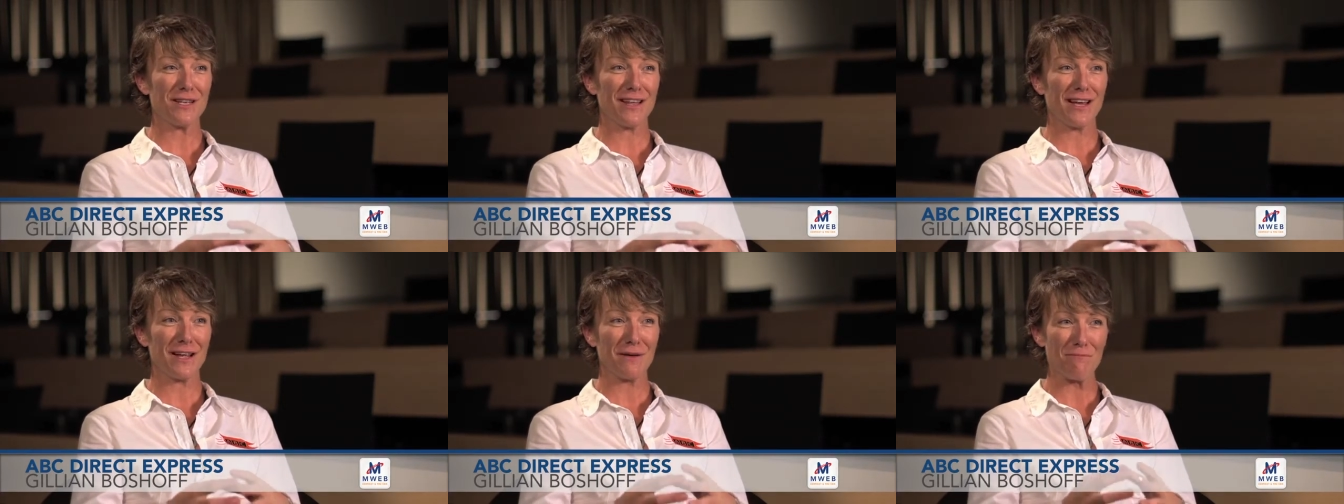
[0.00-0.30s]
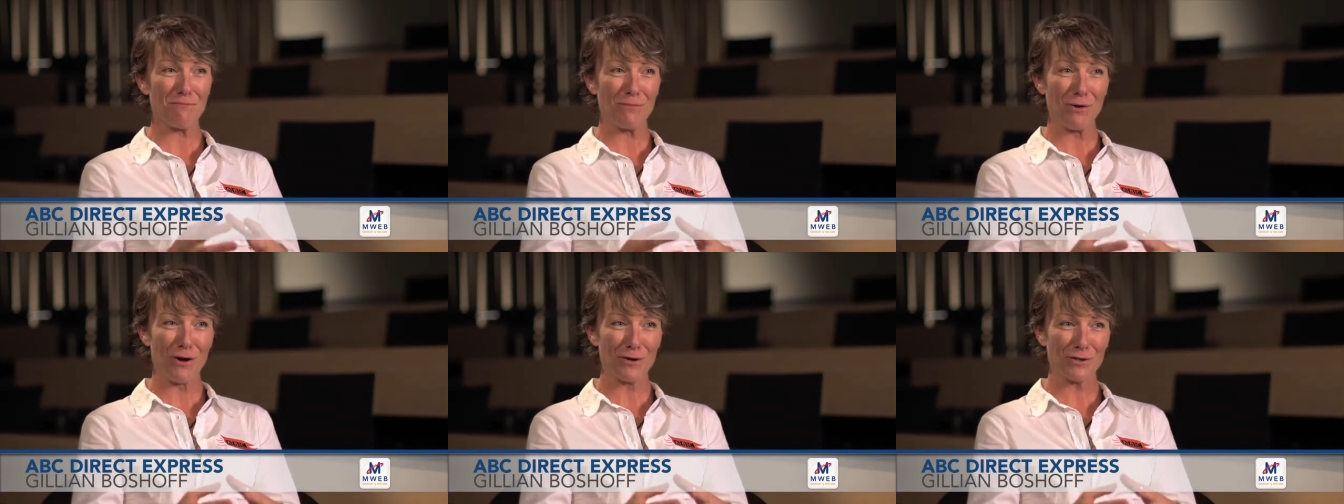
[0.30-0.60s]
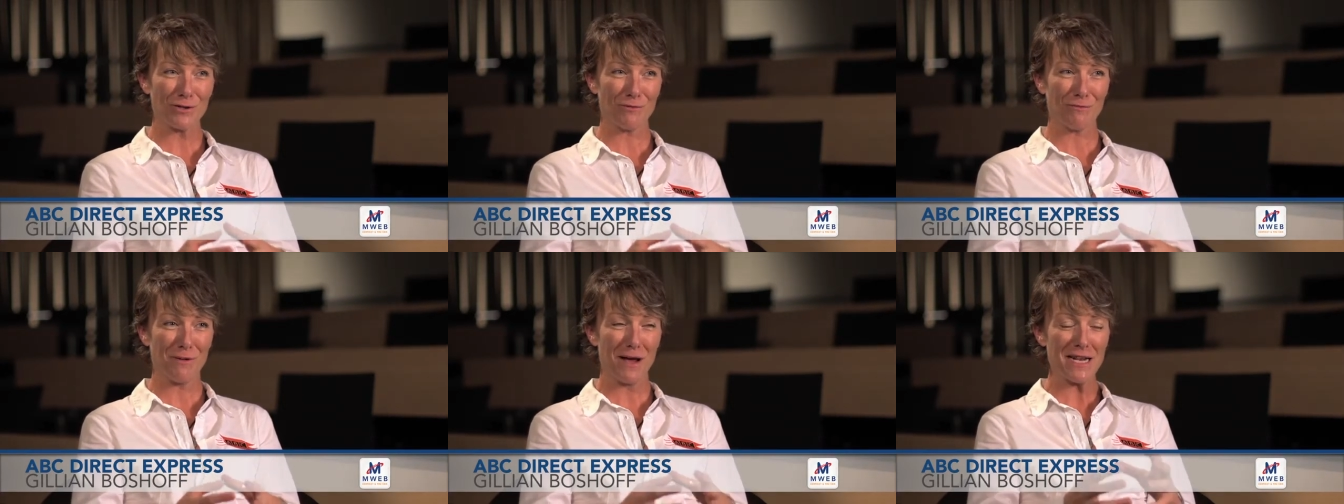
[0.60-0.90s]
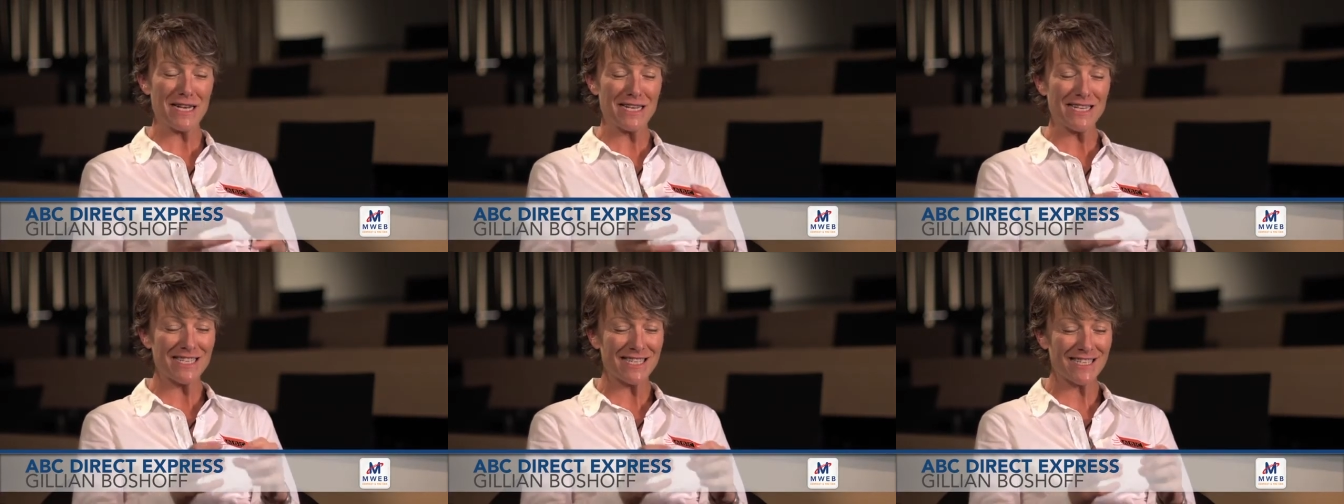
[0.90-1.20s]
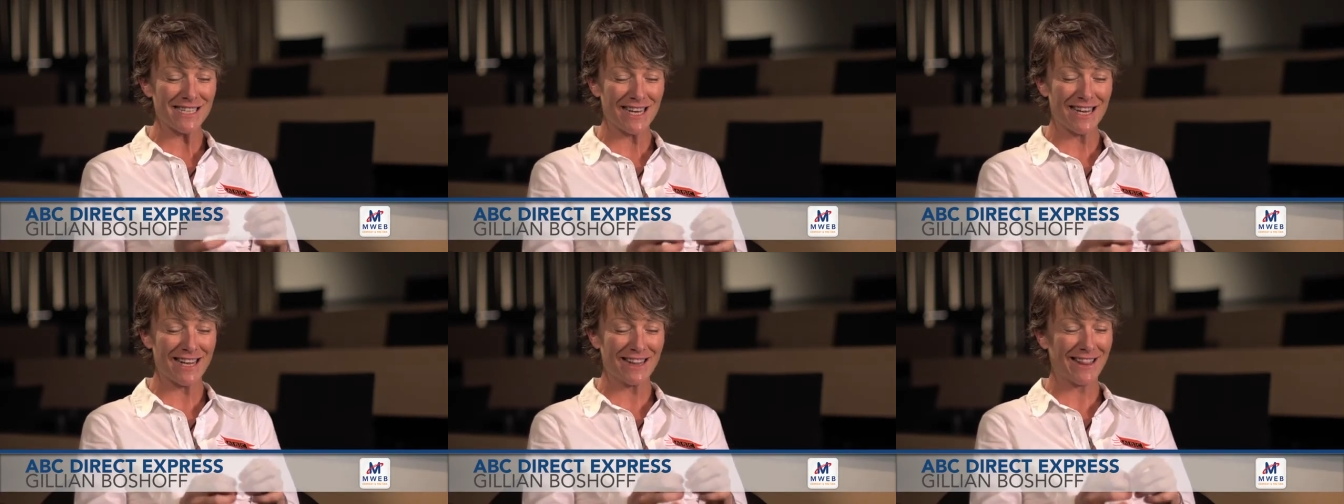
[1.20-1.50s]
they can blossom, and
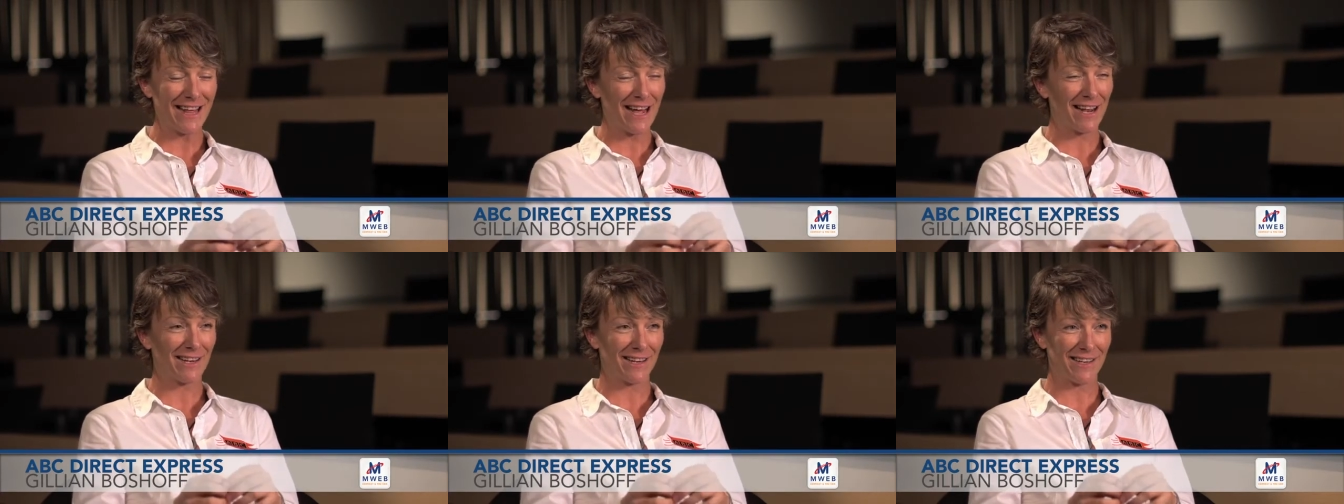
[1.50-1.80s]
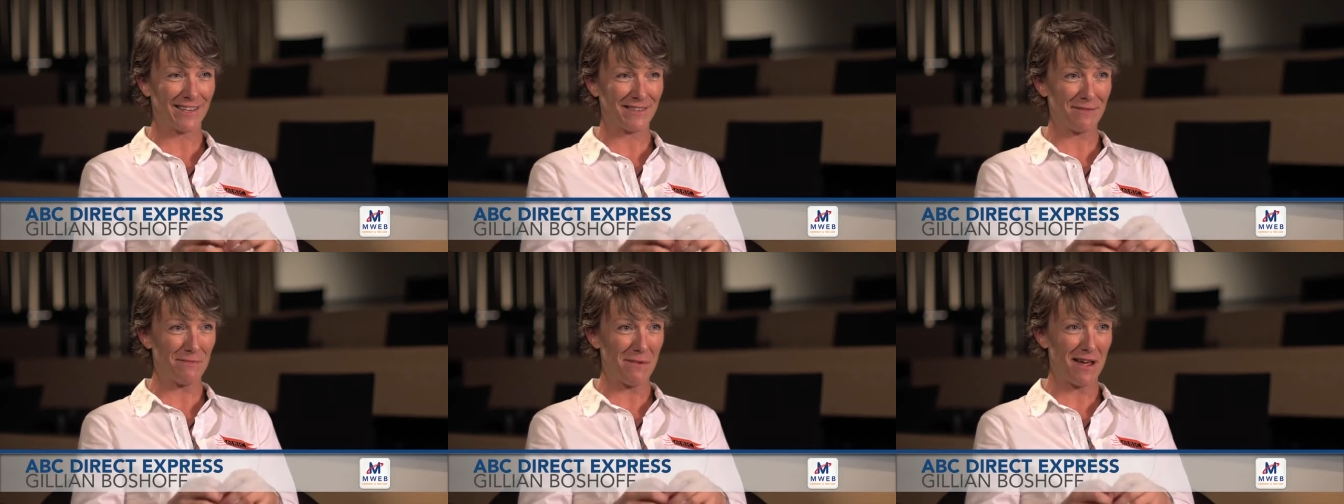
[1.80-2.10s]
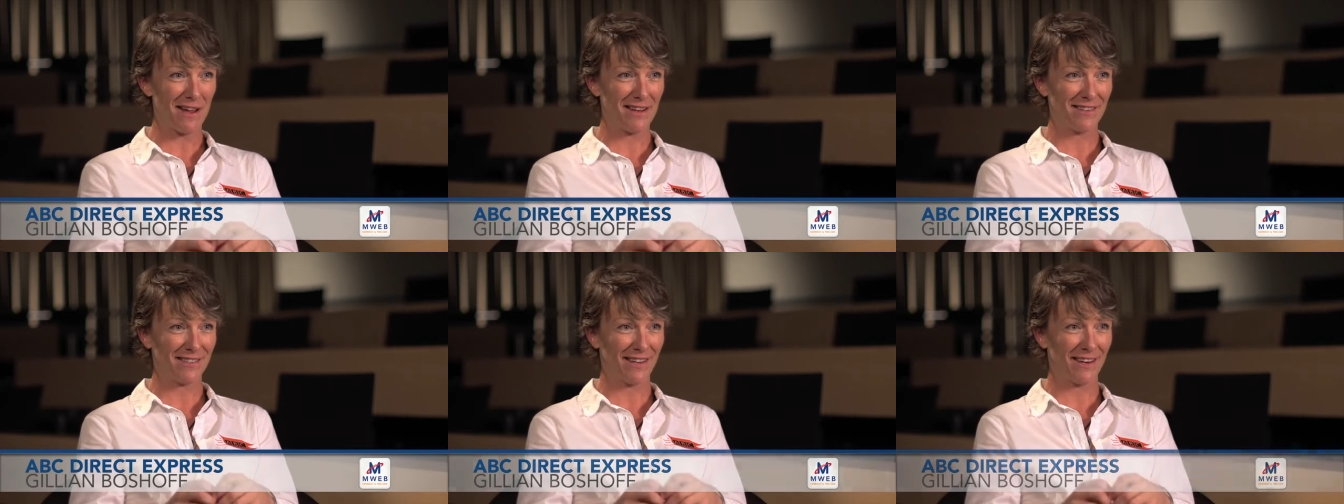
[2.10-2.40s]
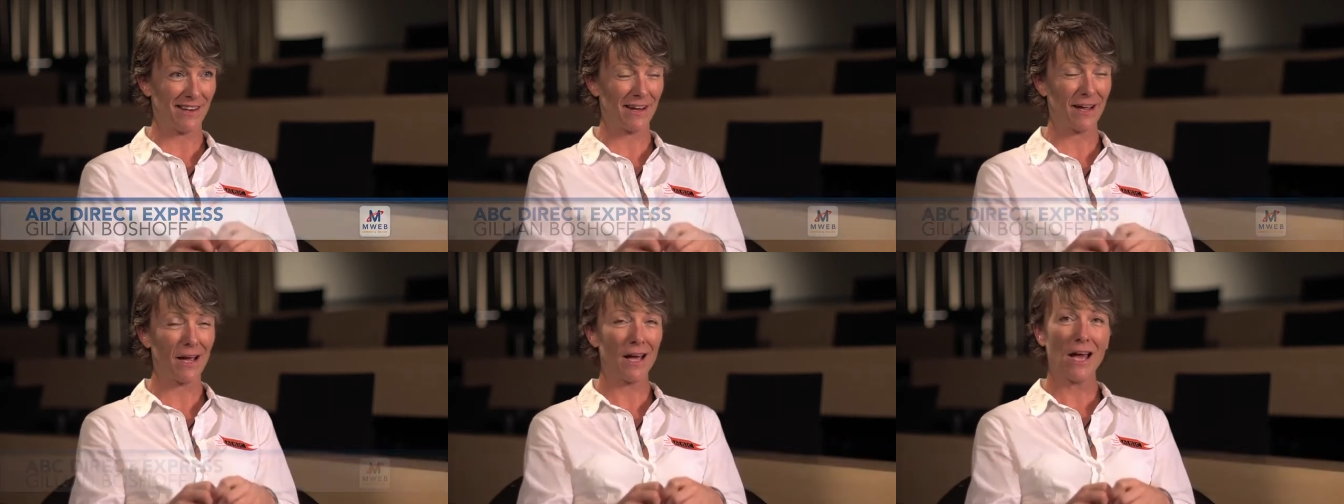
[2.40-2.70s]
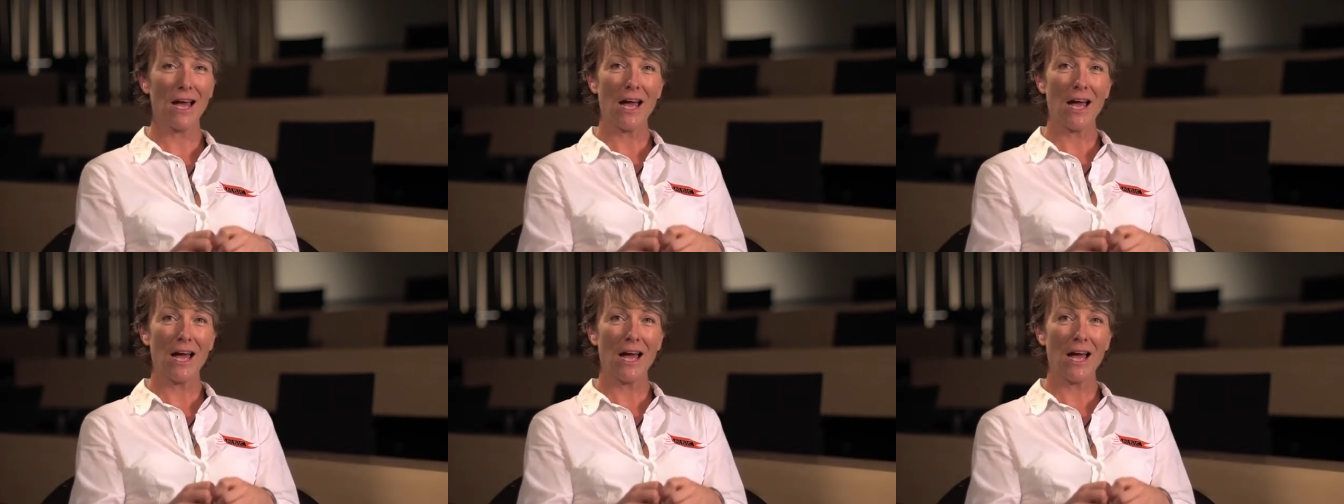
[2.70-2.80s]
seeing that is amazing.